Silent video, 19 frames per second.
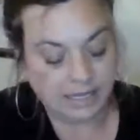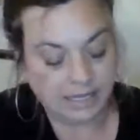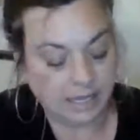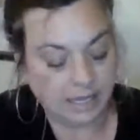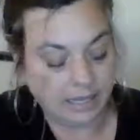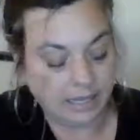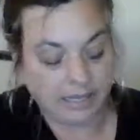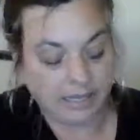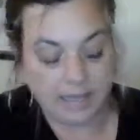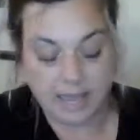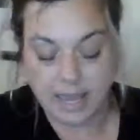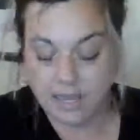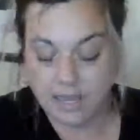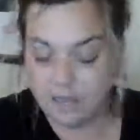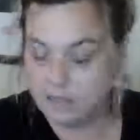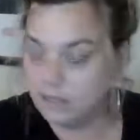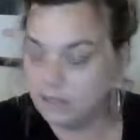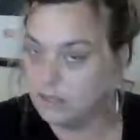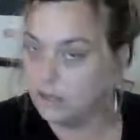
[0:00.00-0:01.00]

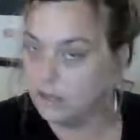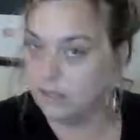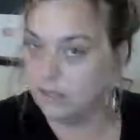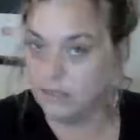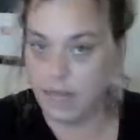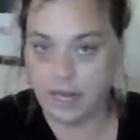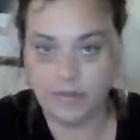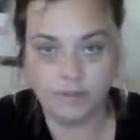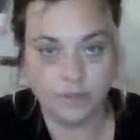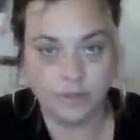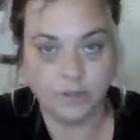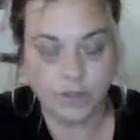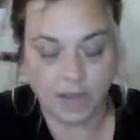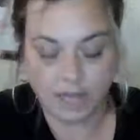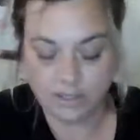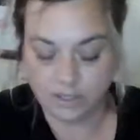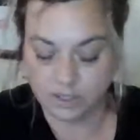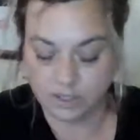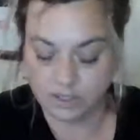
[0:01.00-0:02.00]
Again, a lot of you
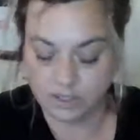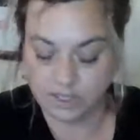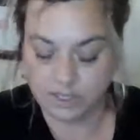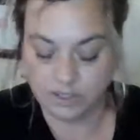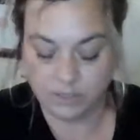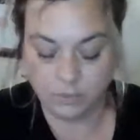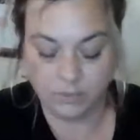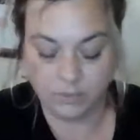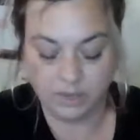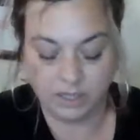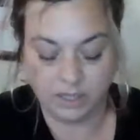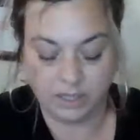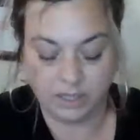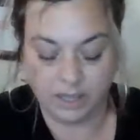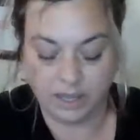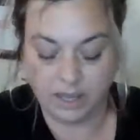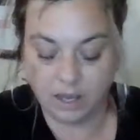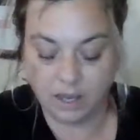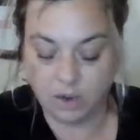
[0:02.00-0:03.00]
guys are dealing with the
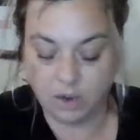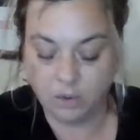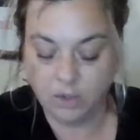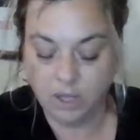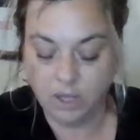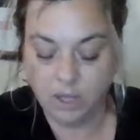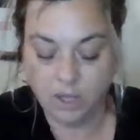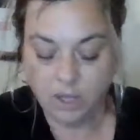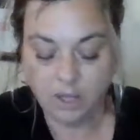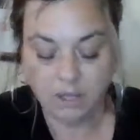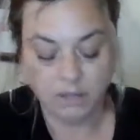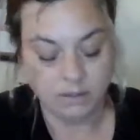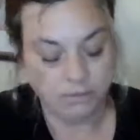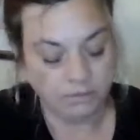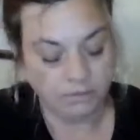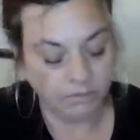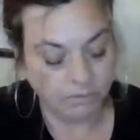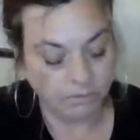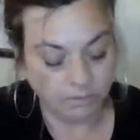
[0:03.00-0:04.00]
Leo.
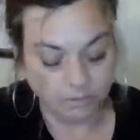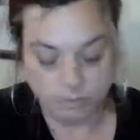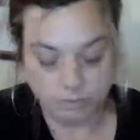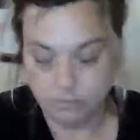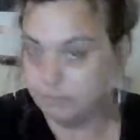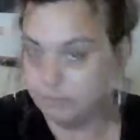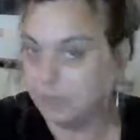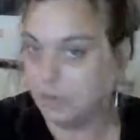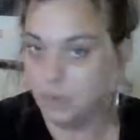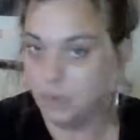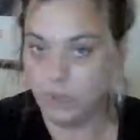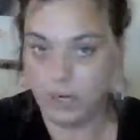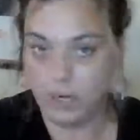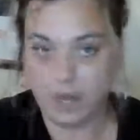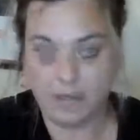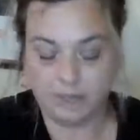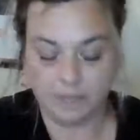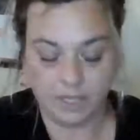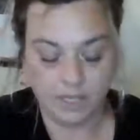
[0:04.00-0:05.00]
But
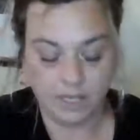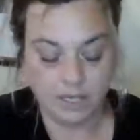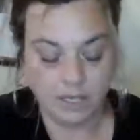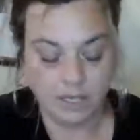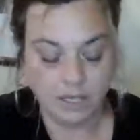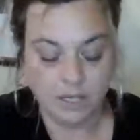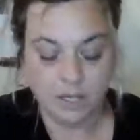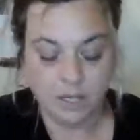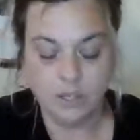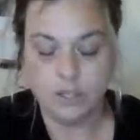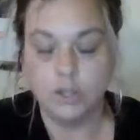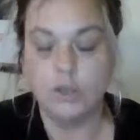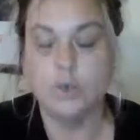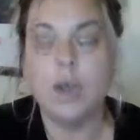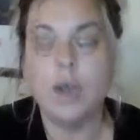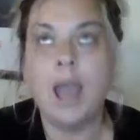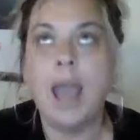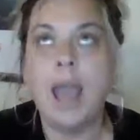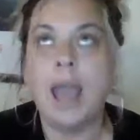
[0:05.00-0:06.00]
whatever.
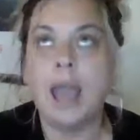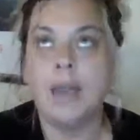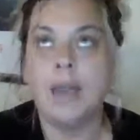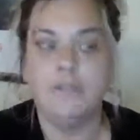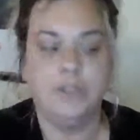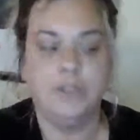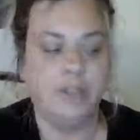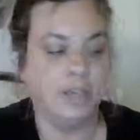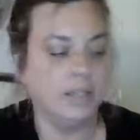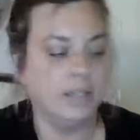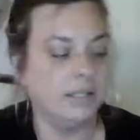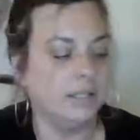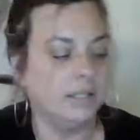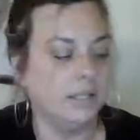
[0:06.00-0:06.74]
You have this